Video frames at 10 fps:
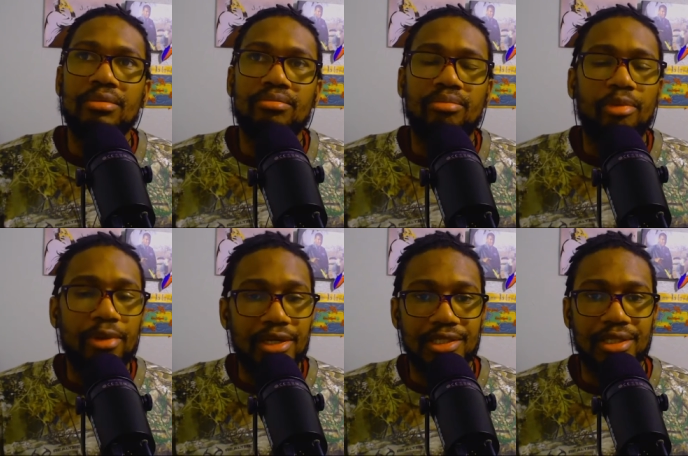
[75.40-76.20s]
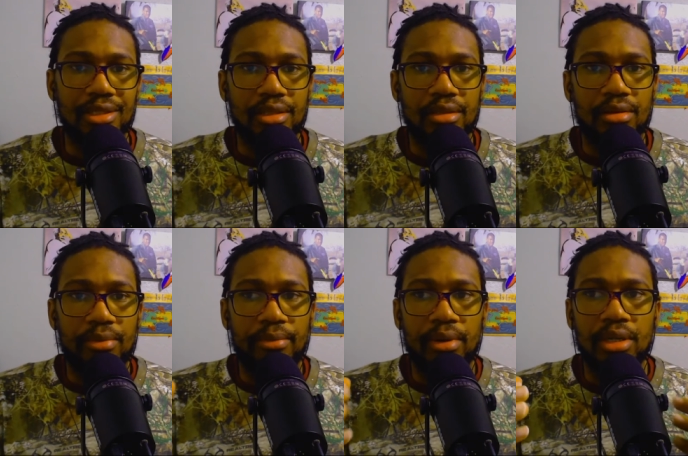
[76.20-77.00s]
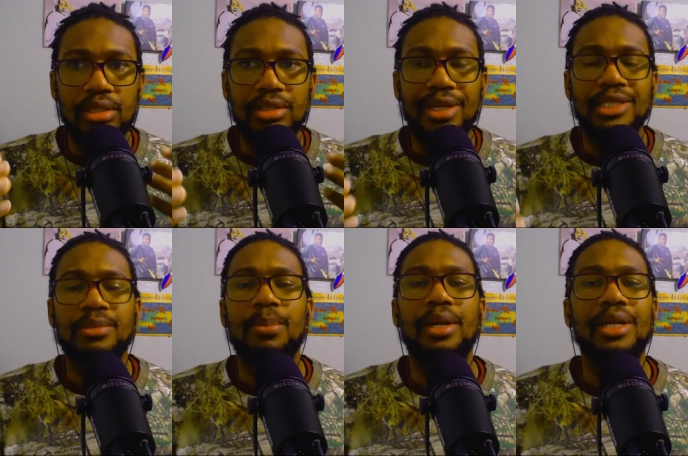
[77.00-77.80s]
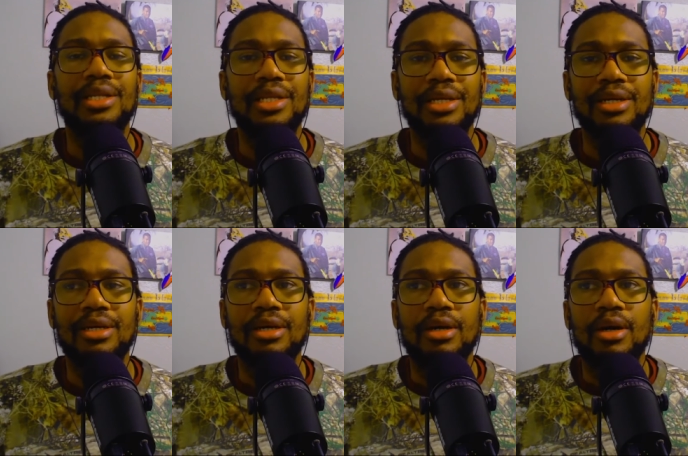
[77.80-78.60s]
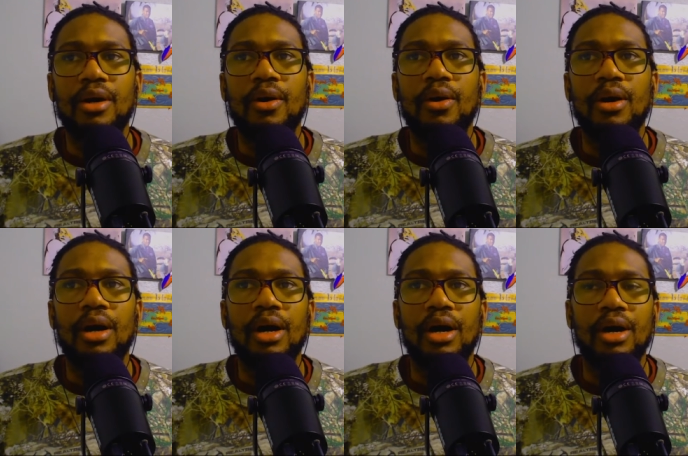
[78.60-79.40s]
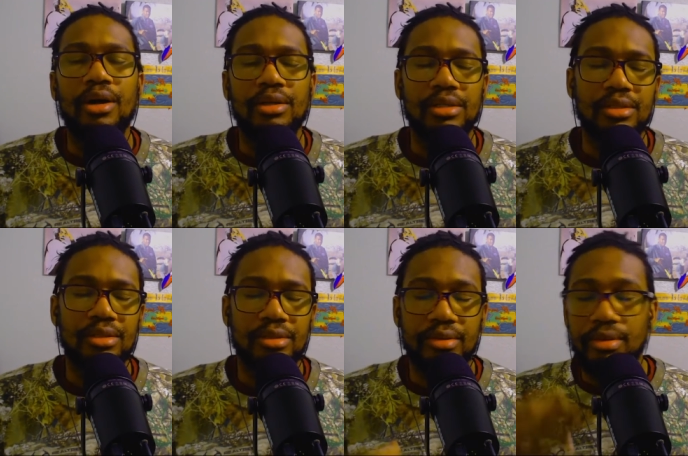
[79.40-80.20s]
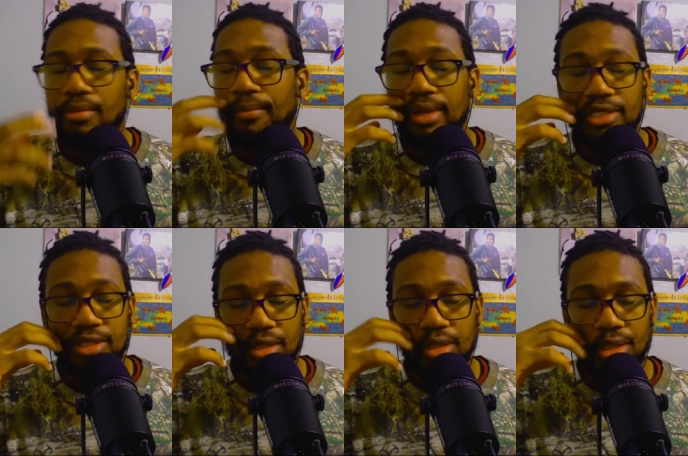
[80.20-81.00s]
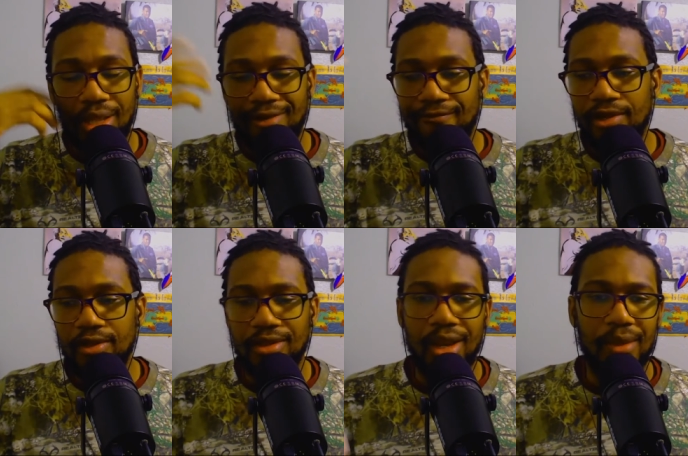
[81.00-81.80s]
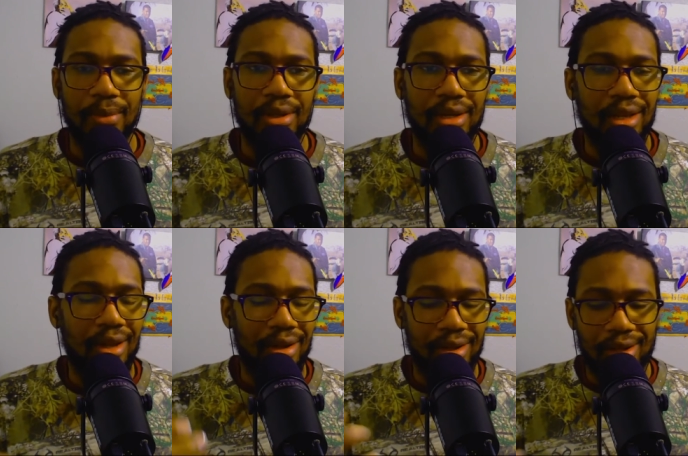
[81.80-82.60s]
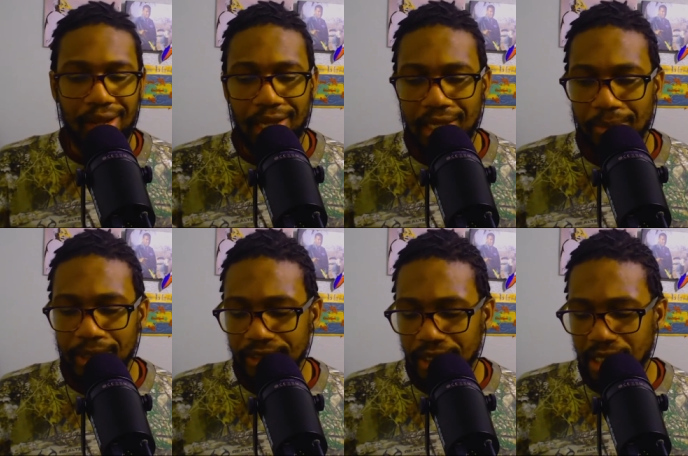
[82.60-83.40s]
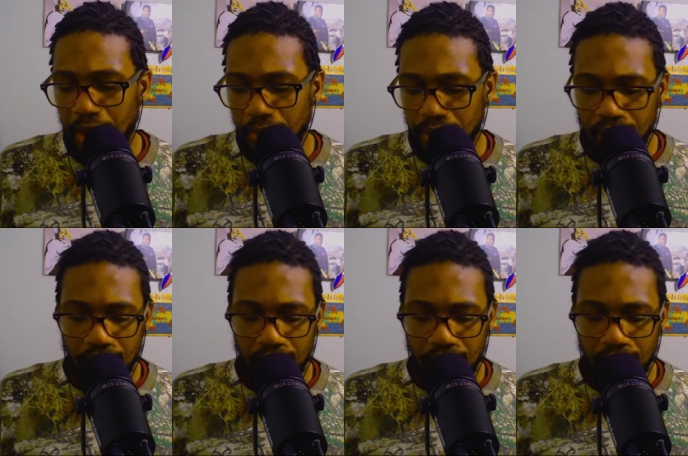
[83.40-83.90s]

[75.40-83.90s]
preaching, but it's explaining uh, based on that video that I made. Uh, I keep mentioning that one.